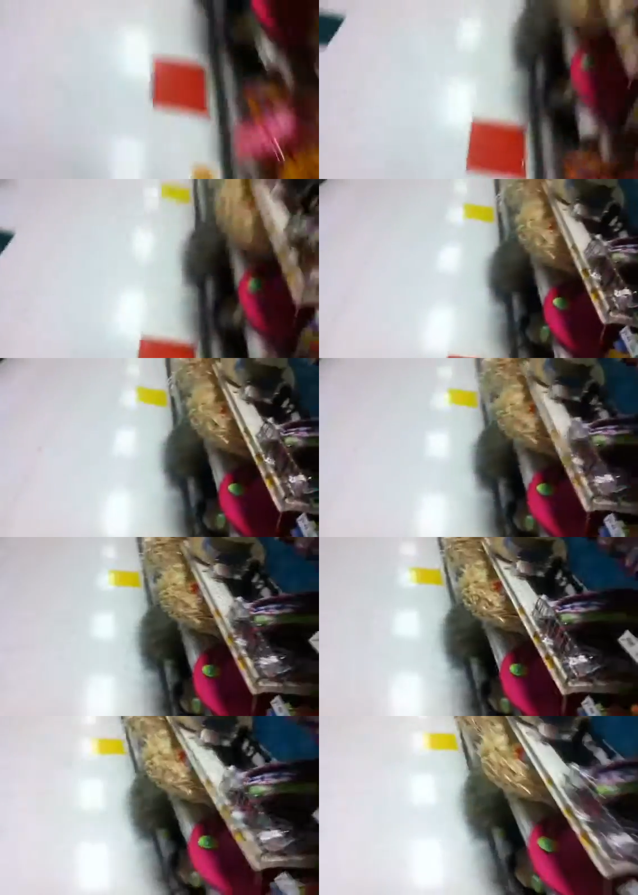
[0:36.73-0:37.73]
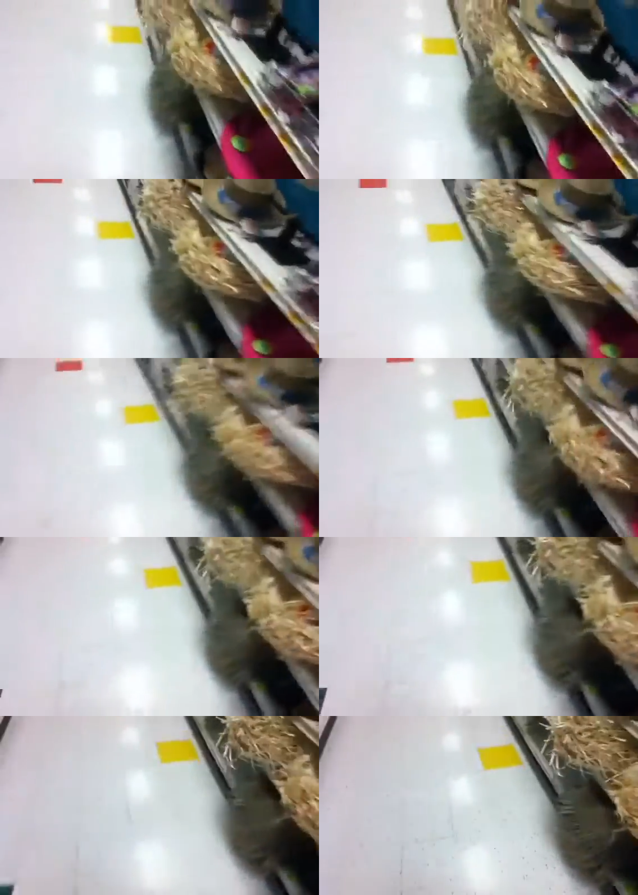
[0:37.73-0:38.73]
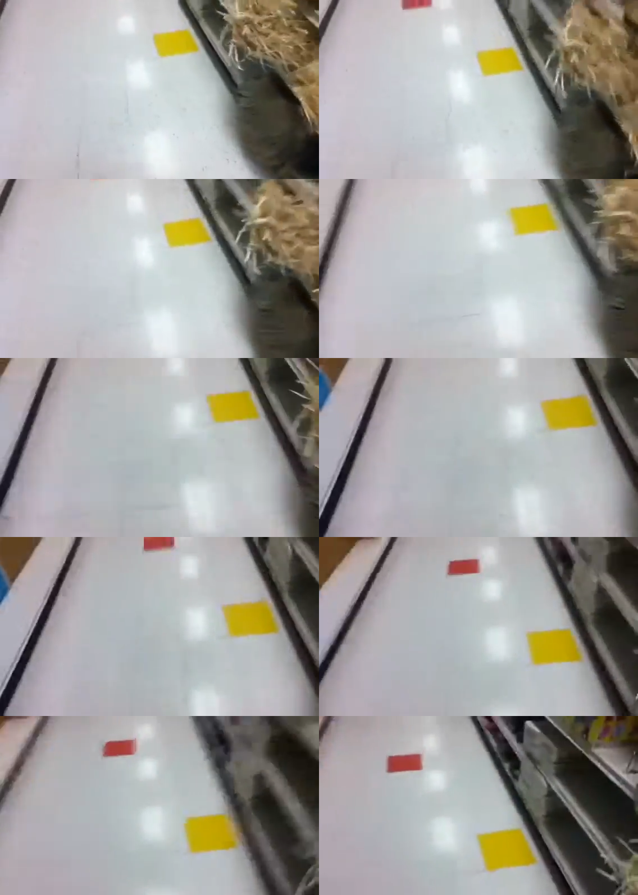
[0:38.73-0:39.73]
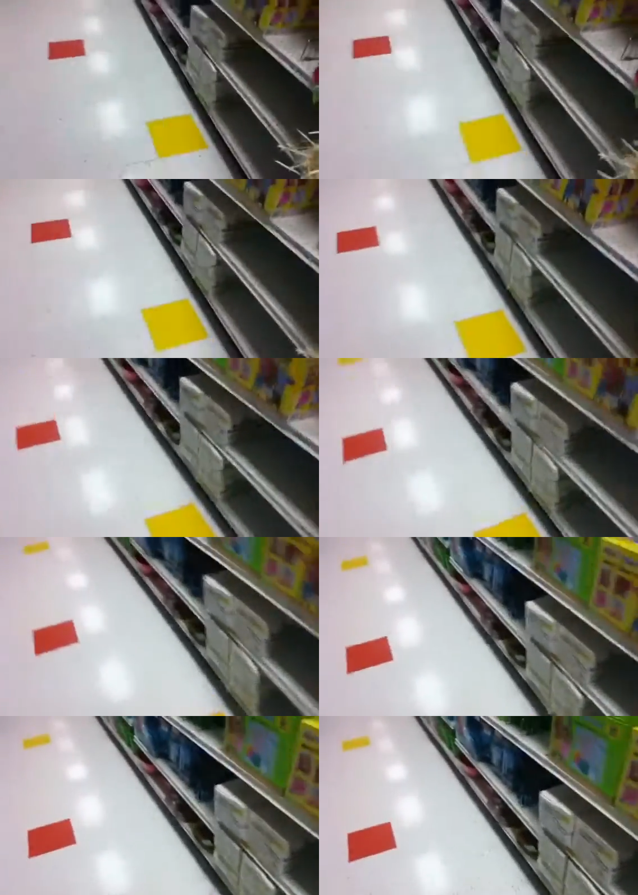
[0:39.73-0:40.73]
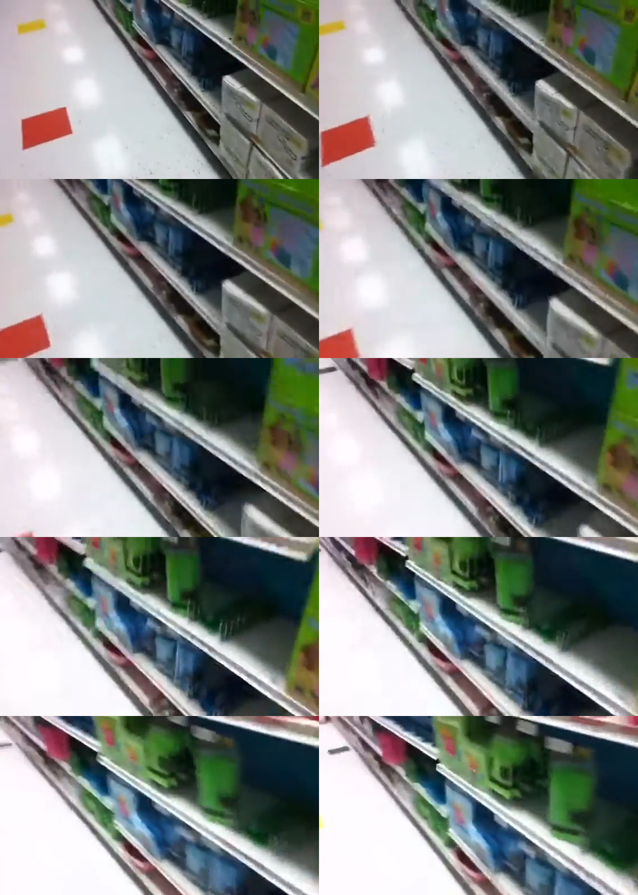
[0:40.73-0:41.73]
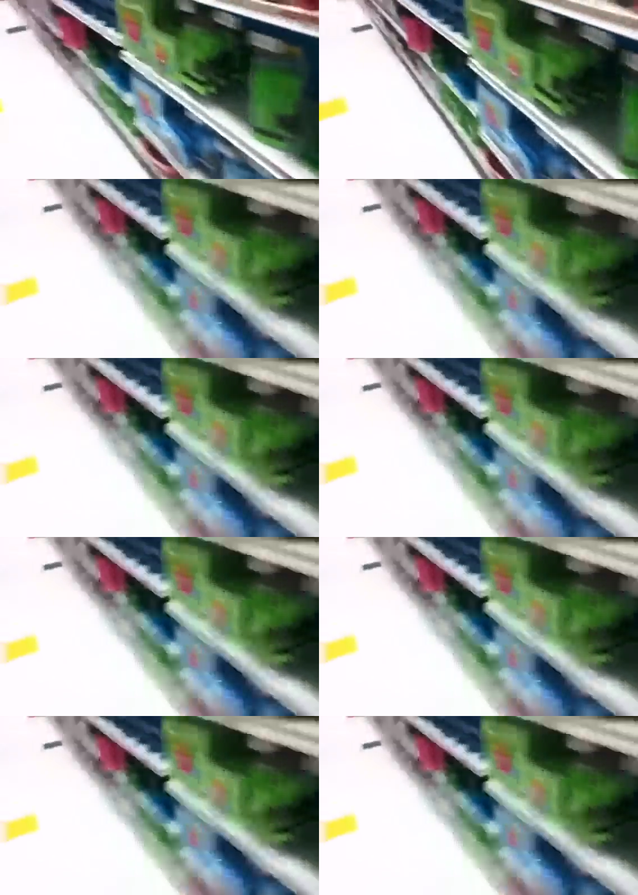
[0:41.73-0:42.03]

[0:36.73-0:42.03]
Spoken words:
(no speaker visible)